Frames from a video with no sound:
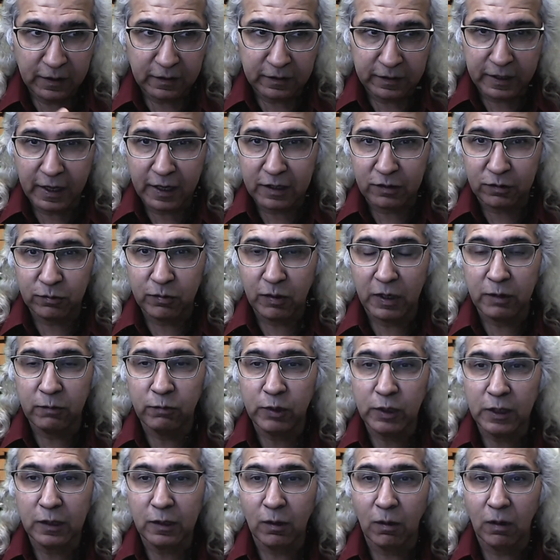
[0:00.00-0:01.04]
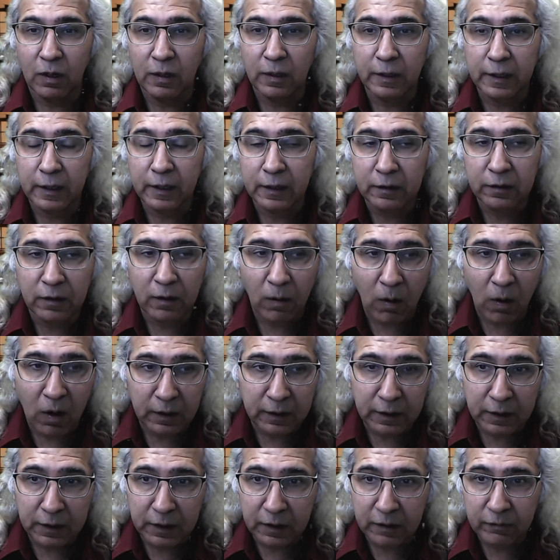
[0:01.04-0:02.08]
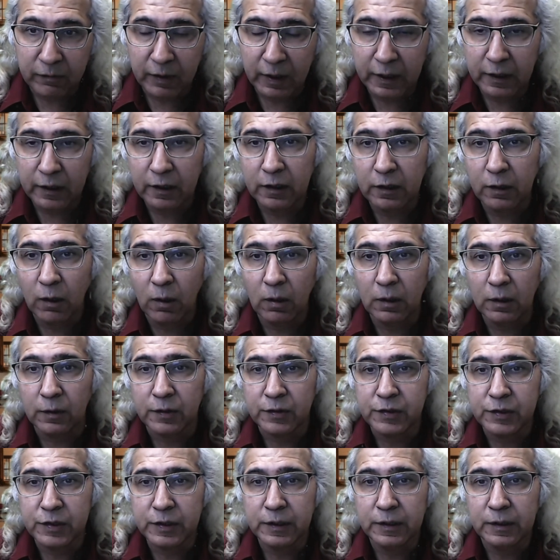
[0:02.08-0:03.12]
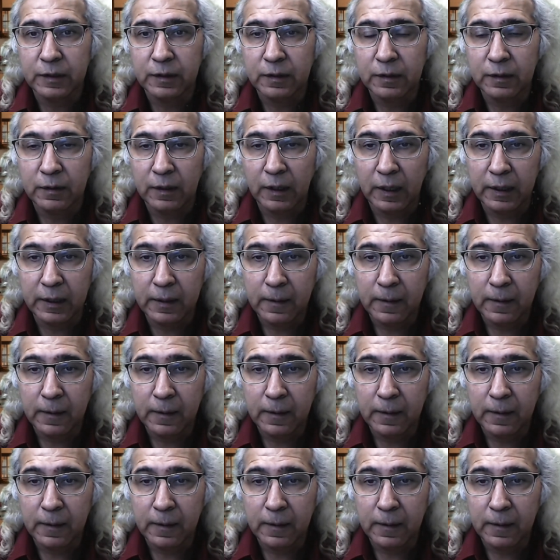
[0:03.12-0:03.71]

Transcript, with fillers: That's why we're calling it cognitive narratology, right?